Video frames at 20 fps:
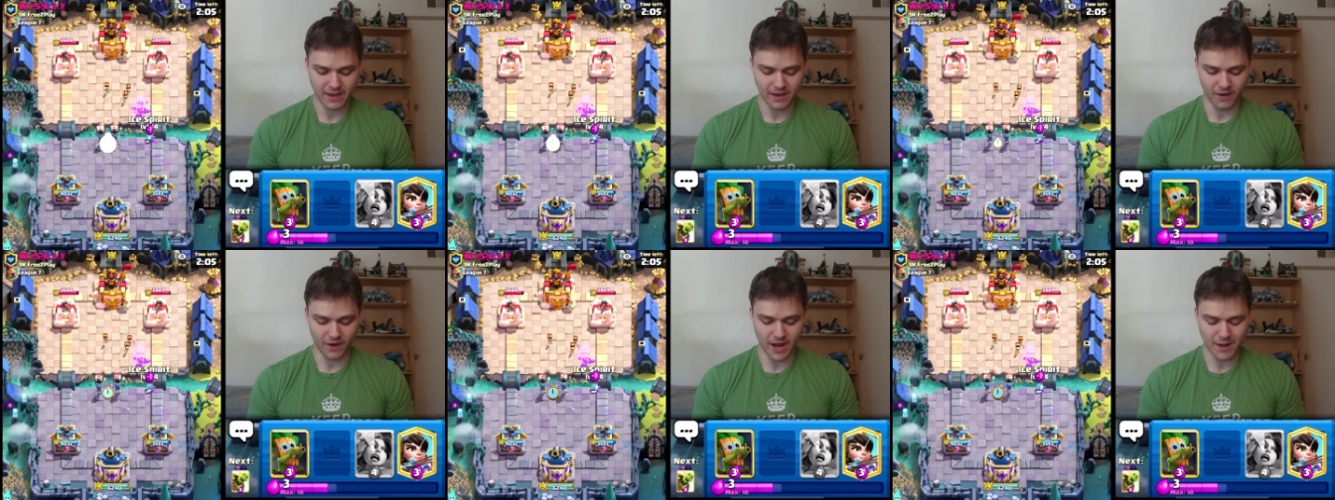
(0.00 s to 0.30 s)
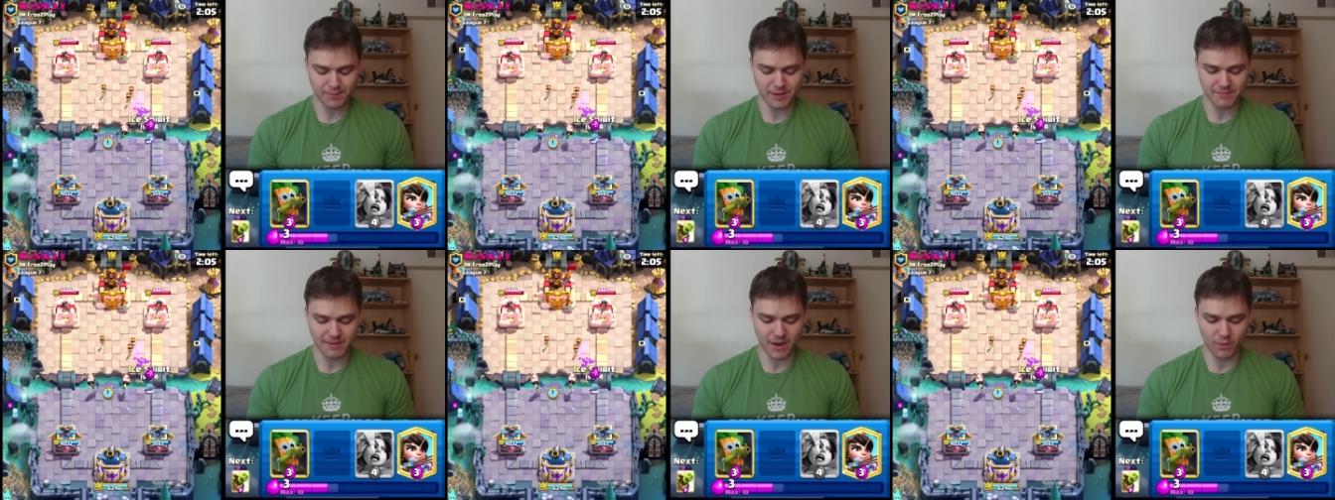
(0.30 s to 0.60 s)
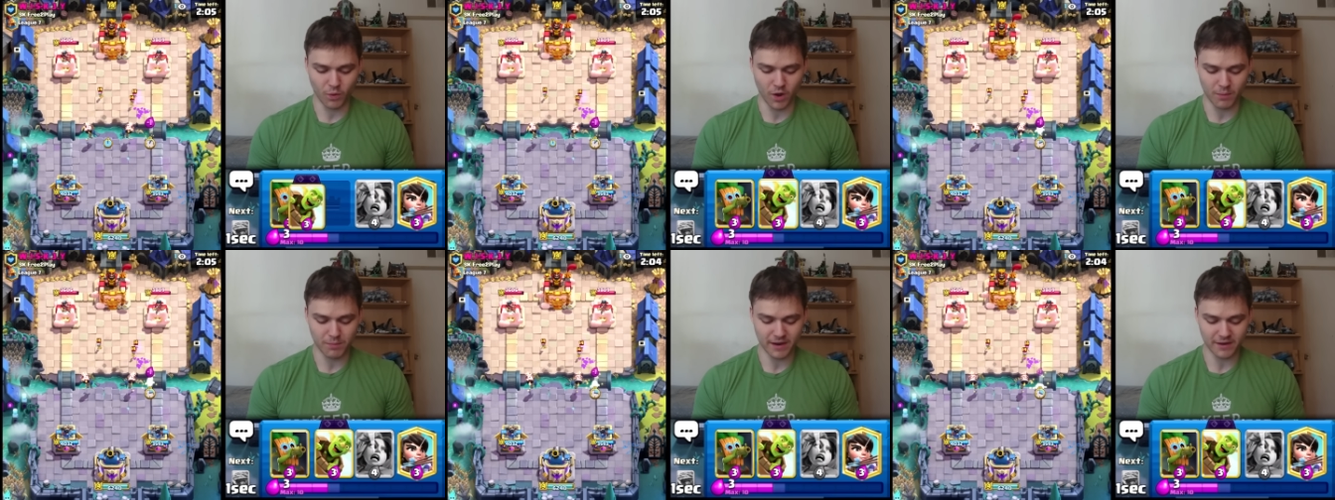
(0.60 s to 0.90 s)
Oh, I played my
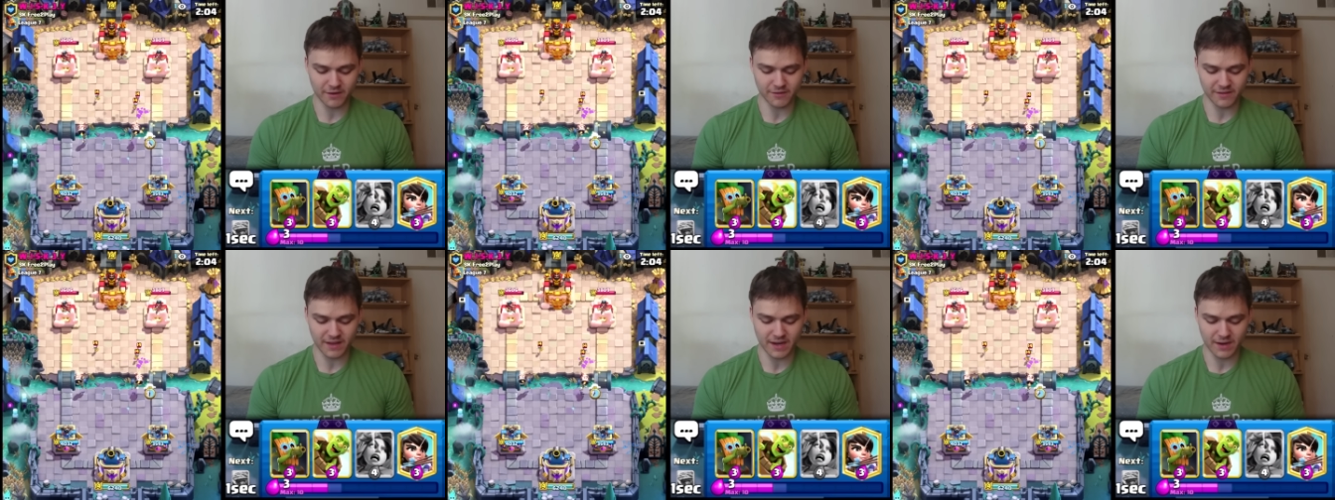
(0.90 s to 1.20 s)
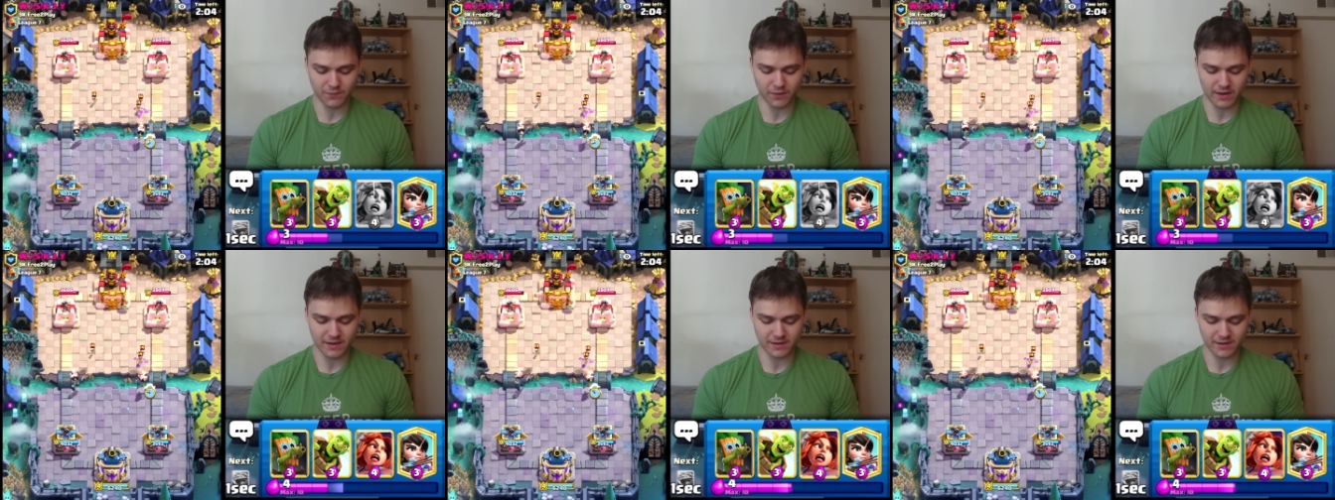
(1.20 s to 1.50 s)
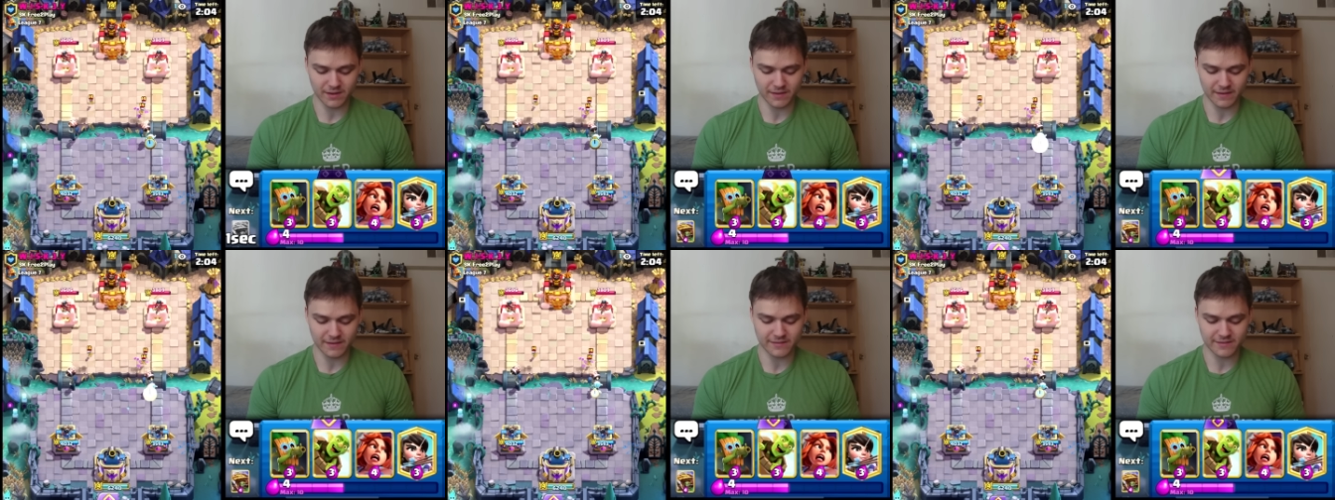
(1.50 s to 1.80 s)
Wall Breakers kind of right
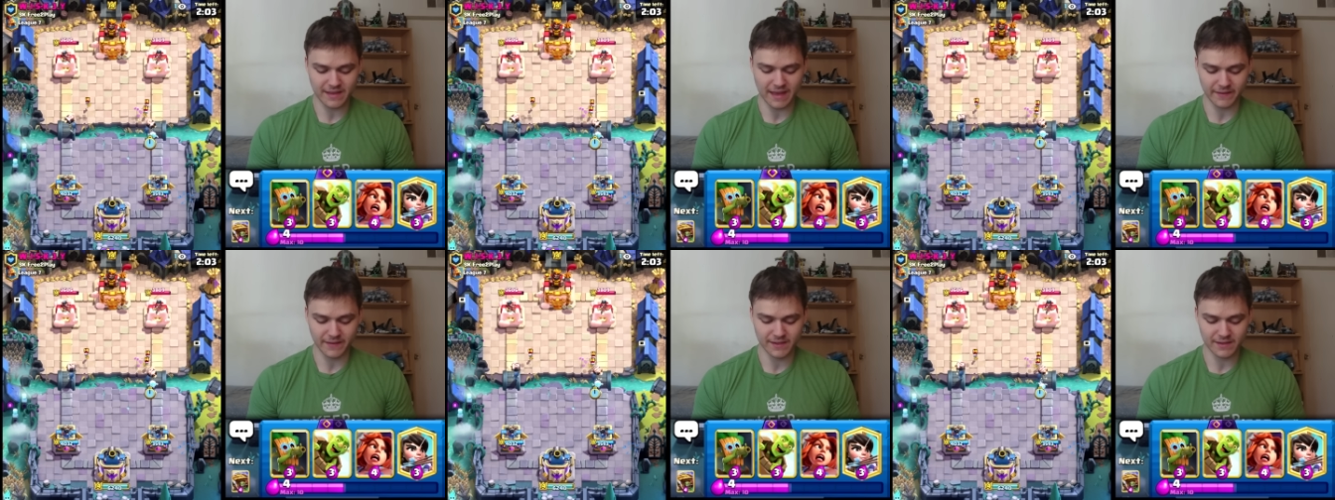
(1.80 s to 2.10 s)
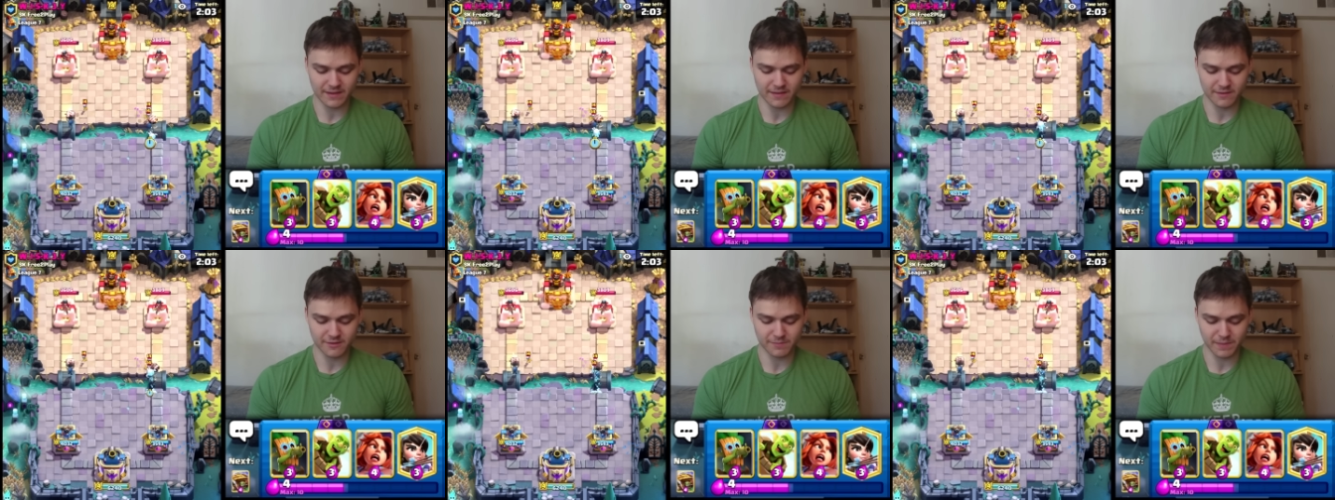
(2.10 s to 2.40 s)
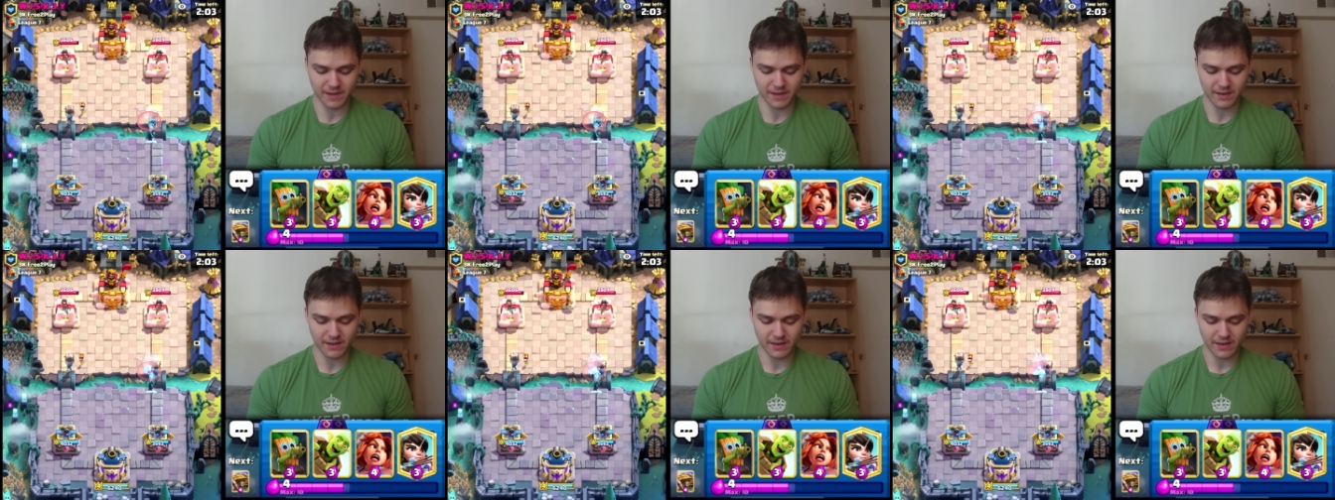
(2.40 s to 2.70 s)
into this Skeletons, but